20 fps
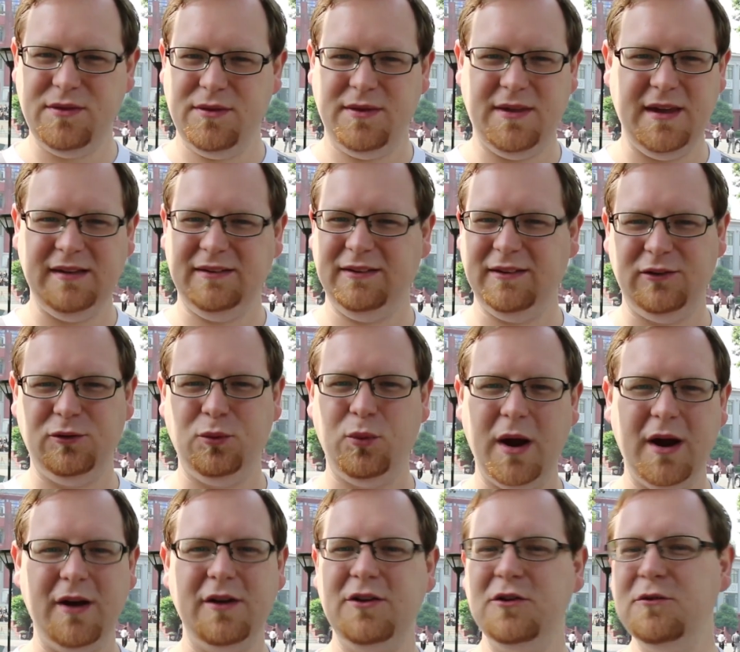This is
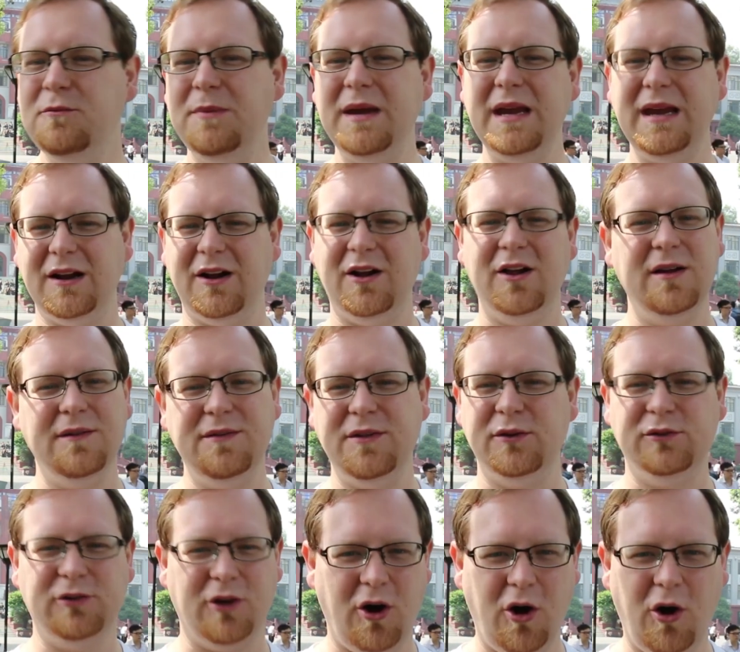where you meet all of
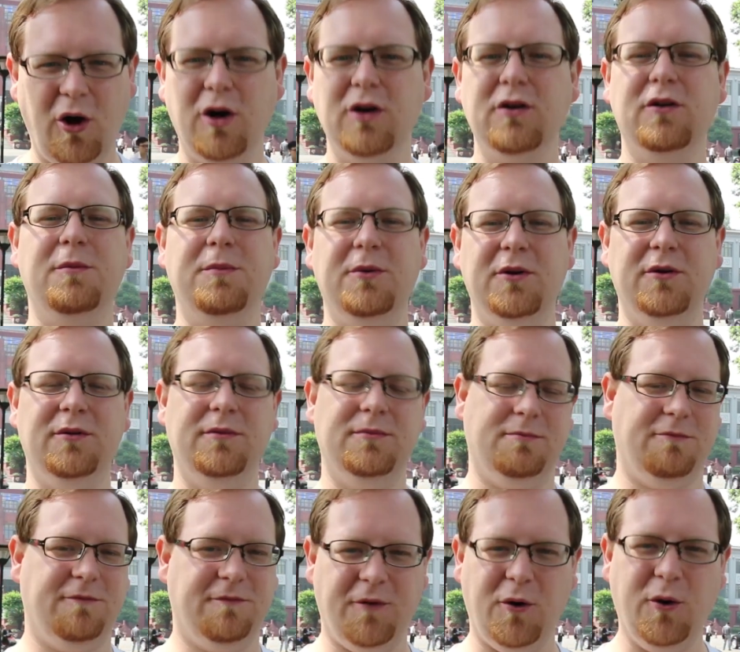those horrible
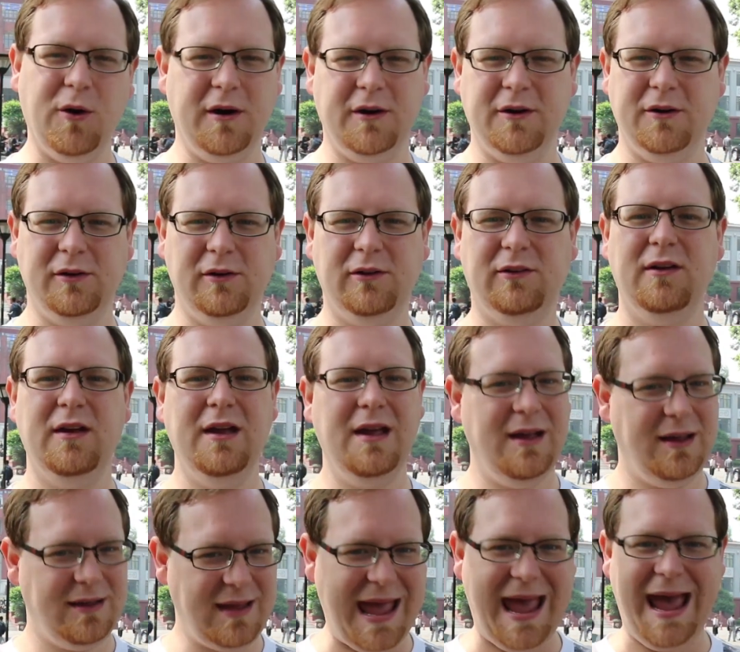foreigners
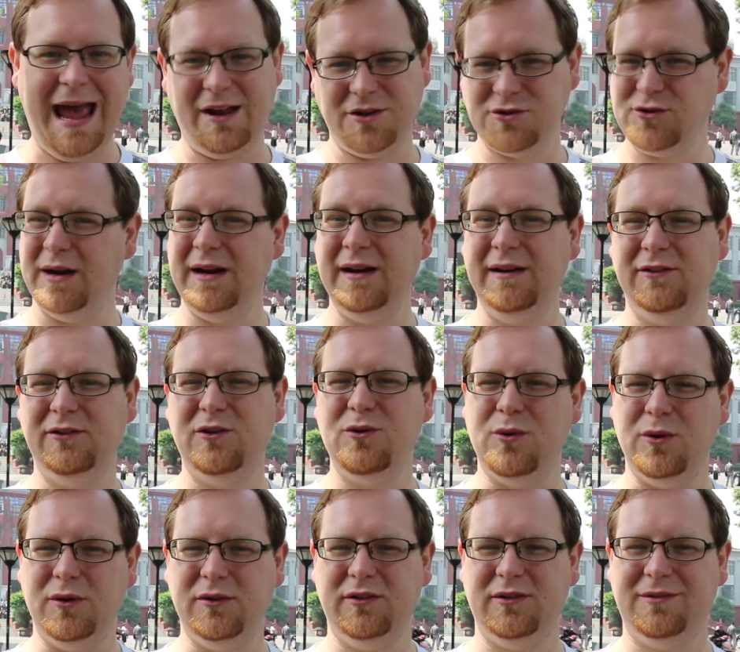at training
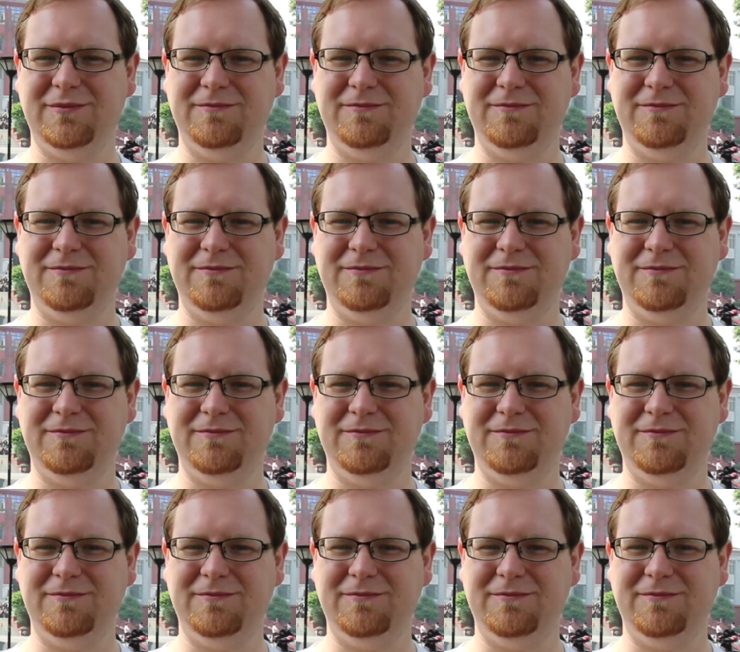schools.